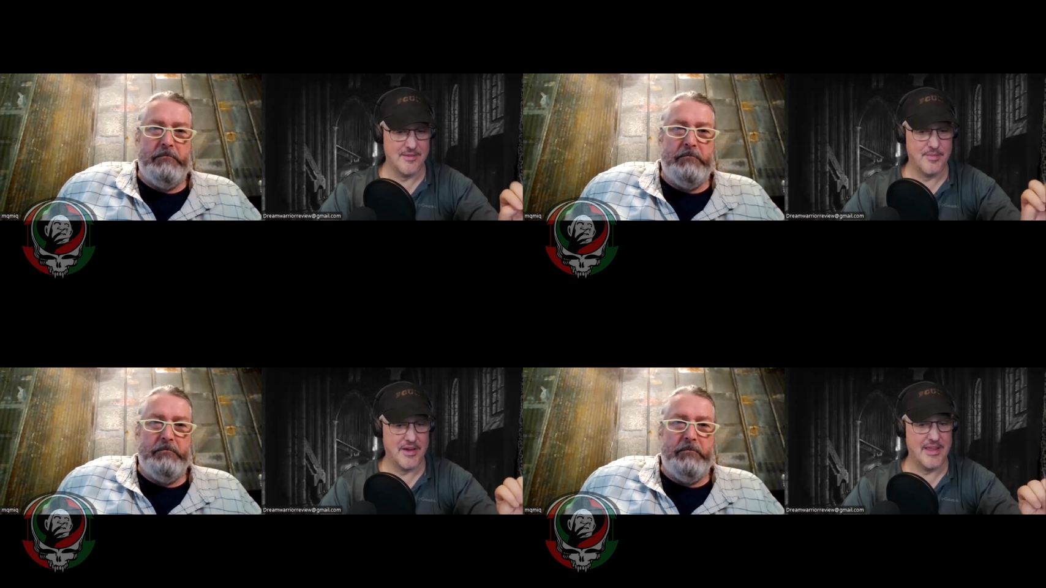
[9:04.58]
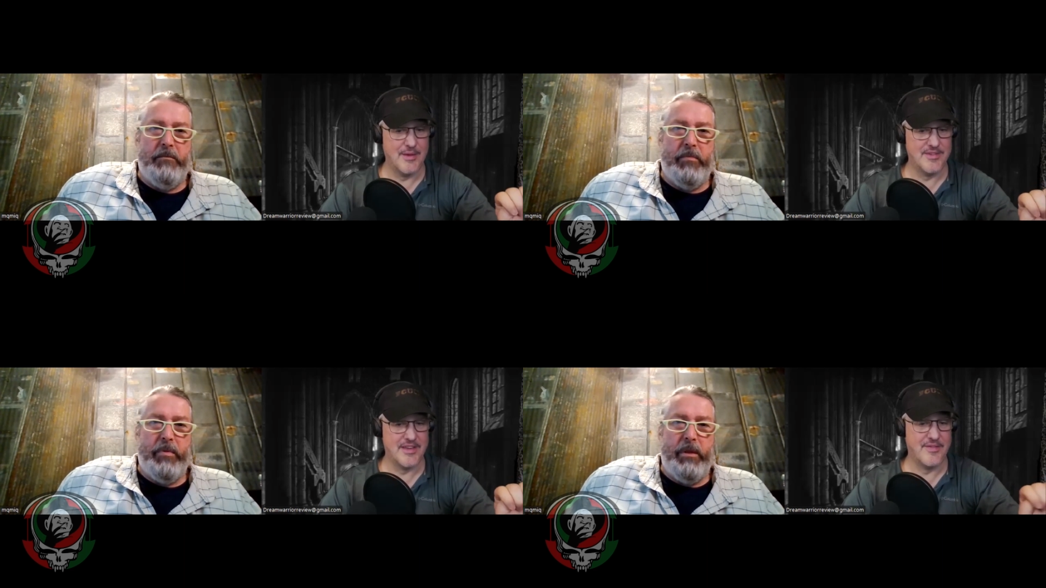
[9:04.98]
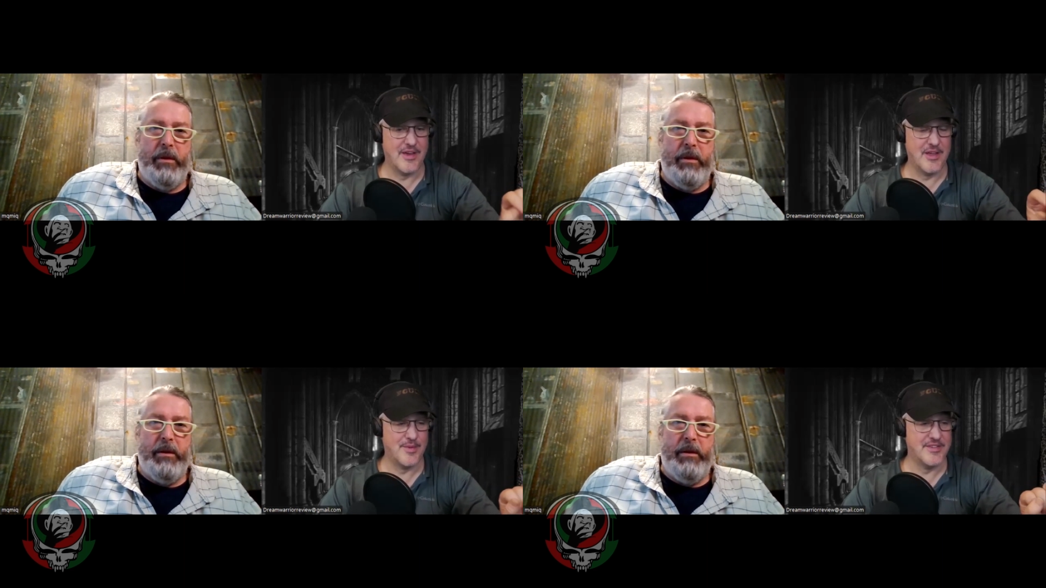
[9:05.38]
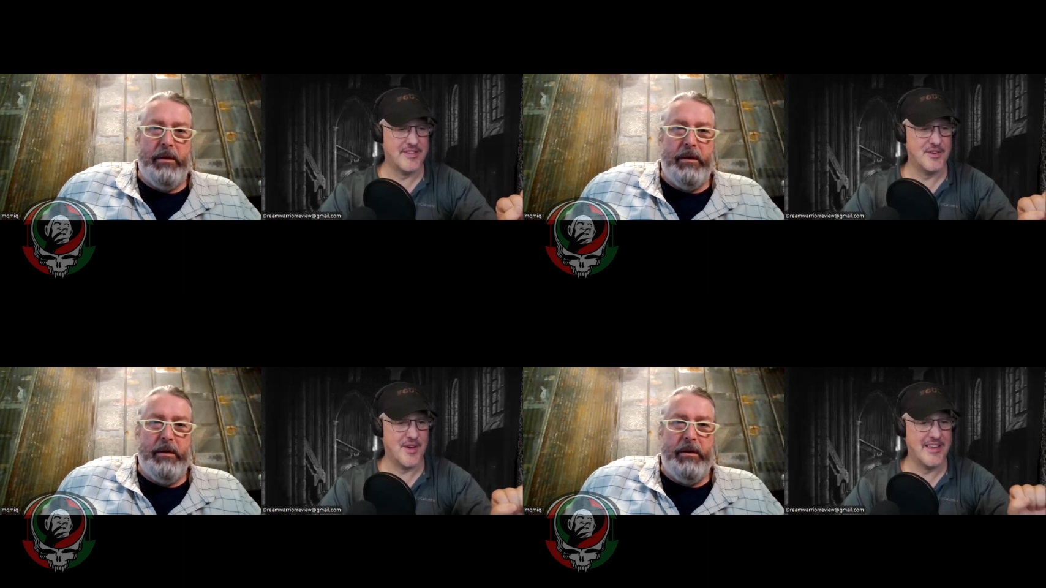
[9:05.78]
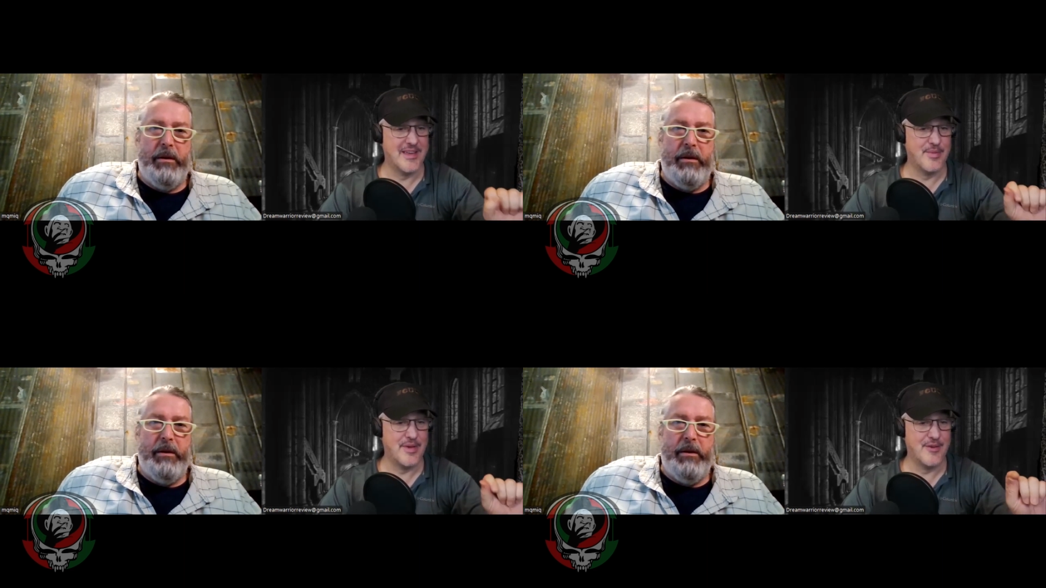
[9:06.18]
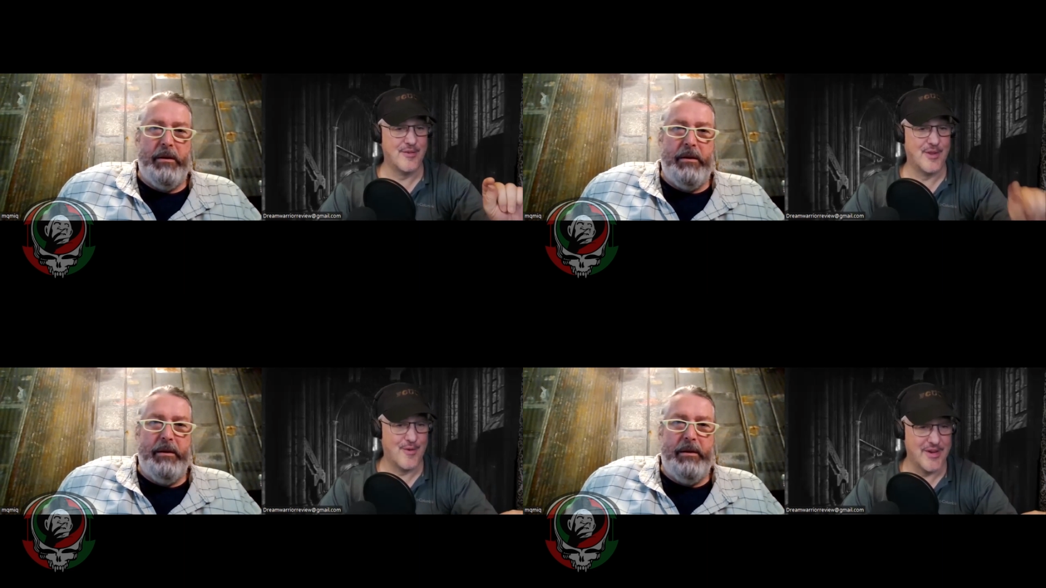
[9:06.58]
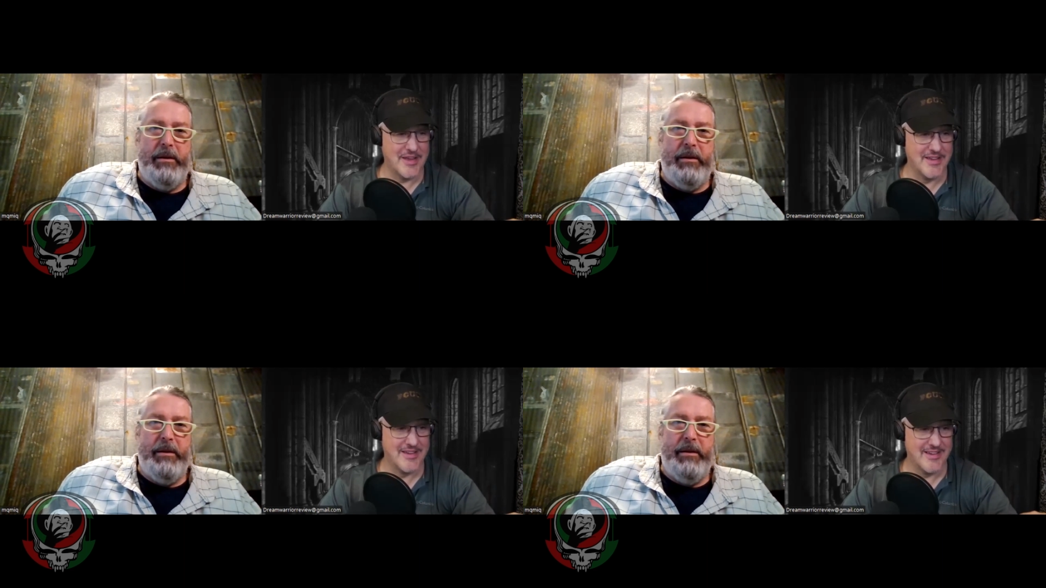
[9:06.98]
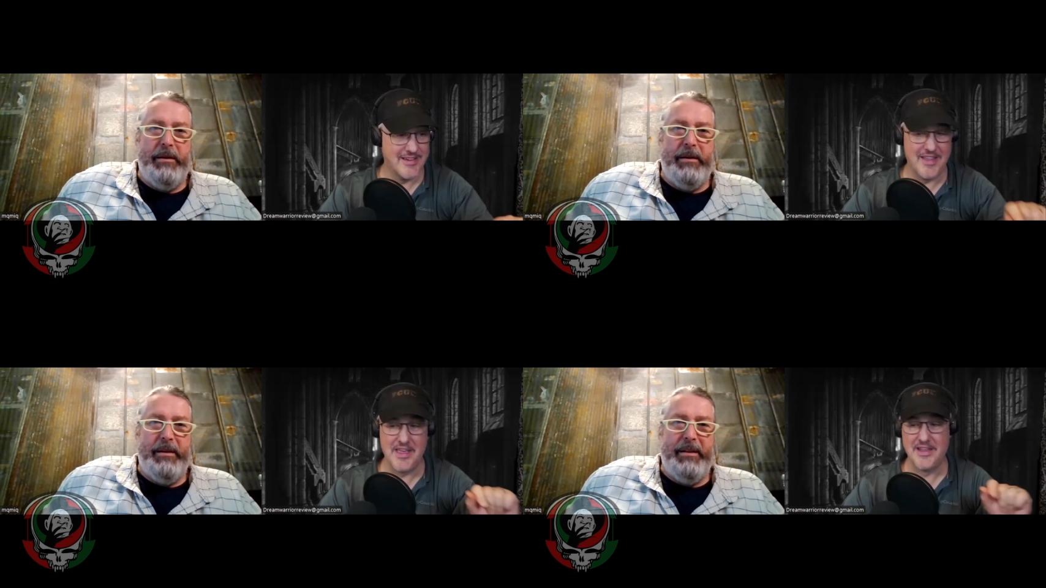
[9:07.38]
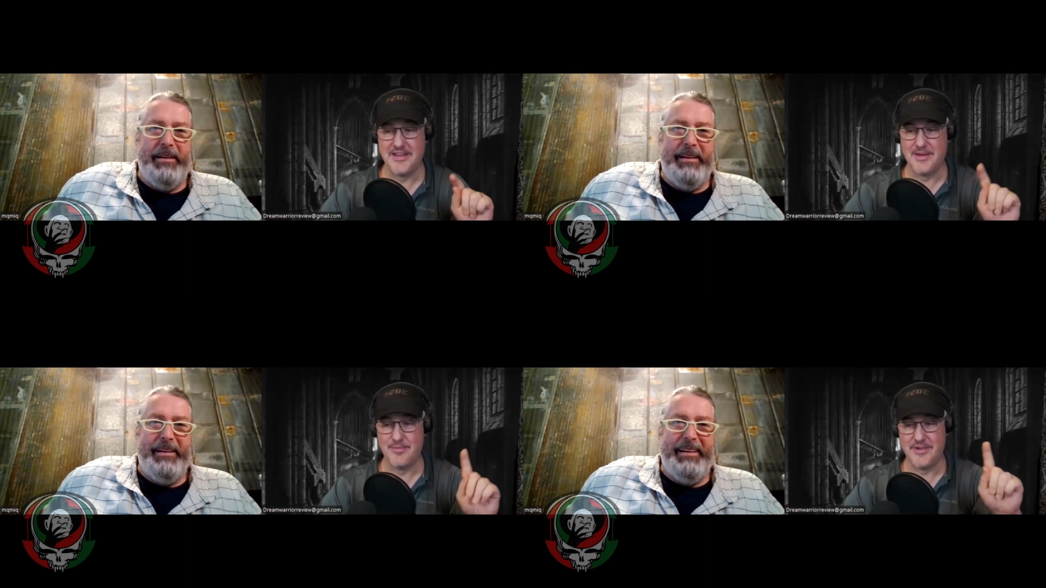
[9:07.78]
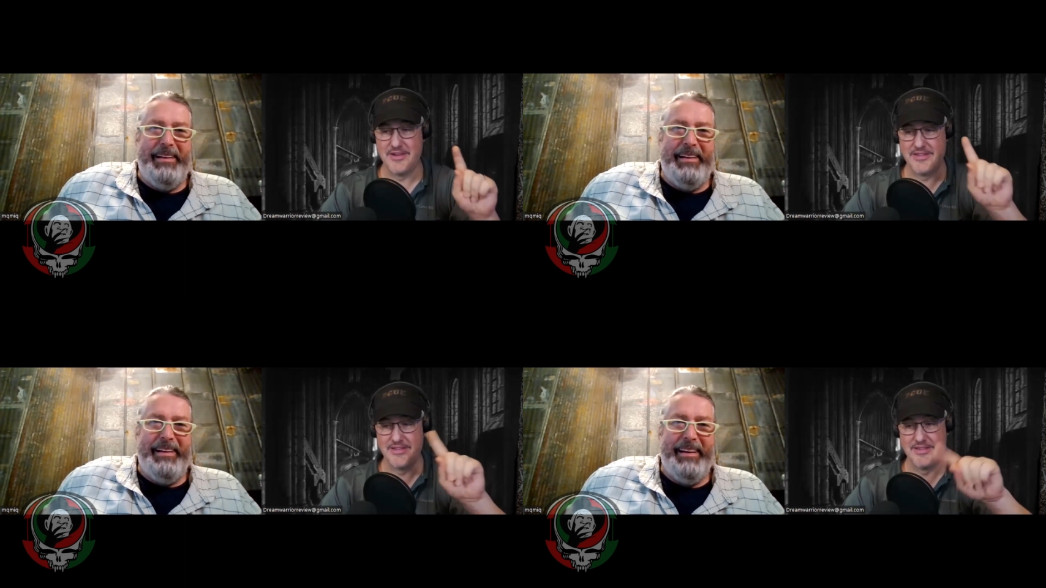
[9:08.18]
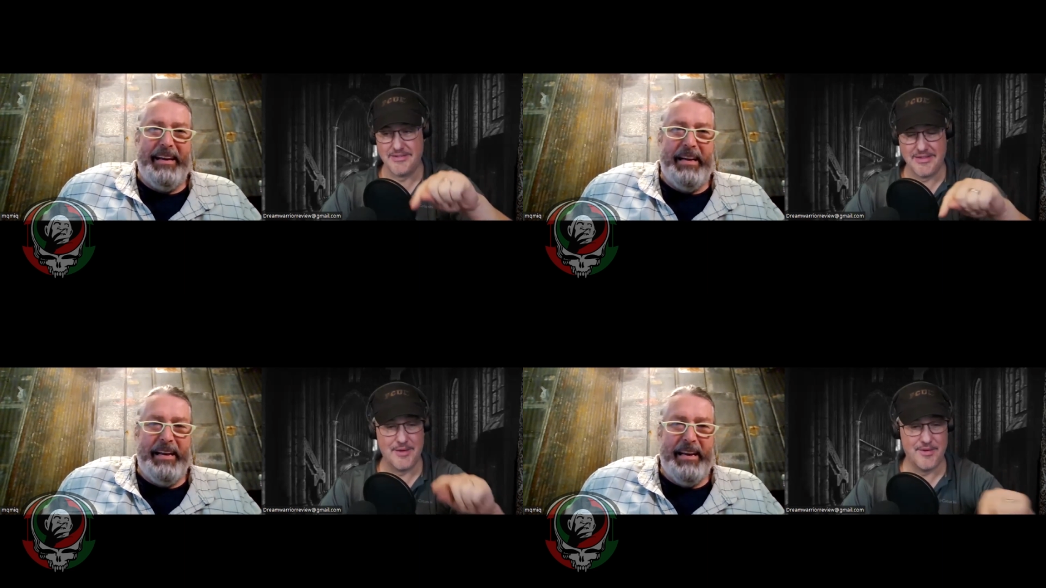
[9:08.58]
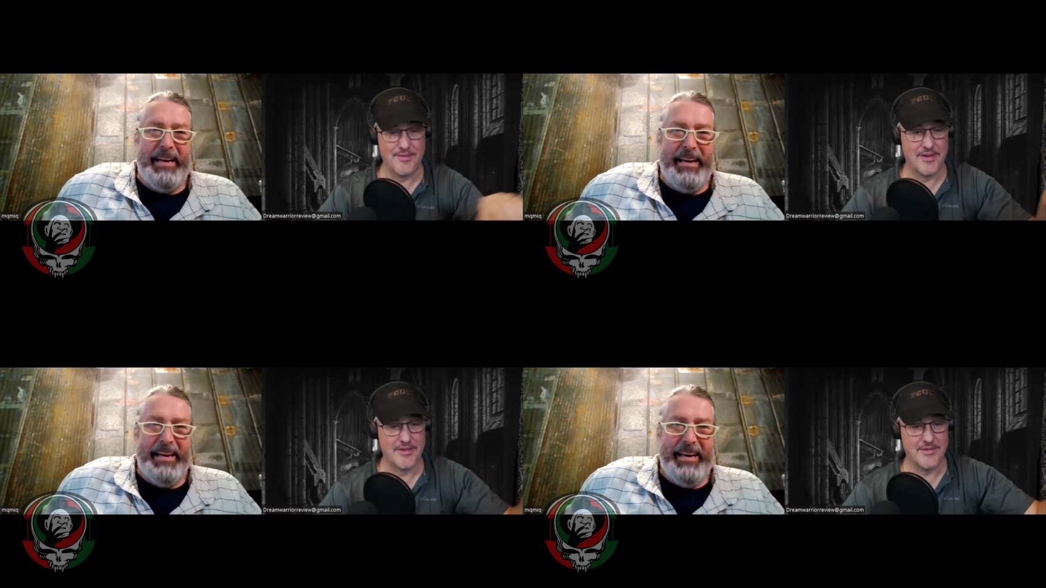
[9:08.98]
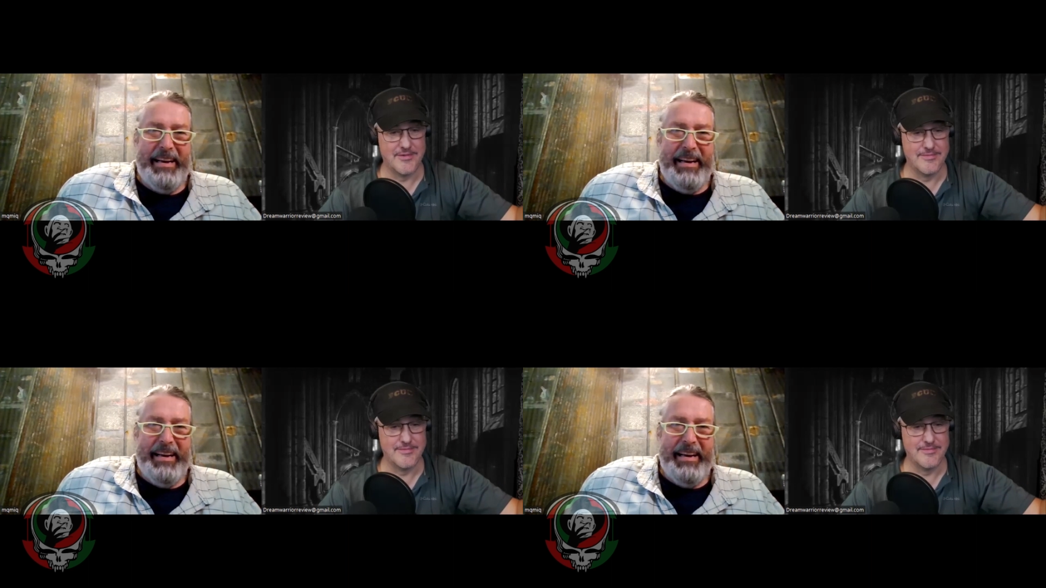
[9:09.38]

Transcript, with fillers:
Speaker 1: but he was unavailable, so they tried to get Peter Lorre, and they ended up with Henry Victor.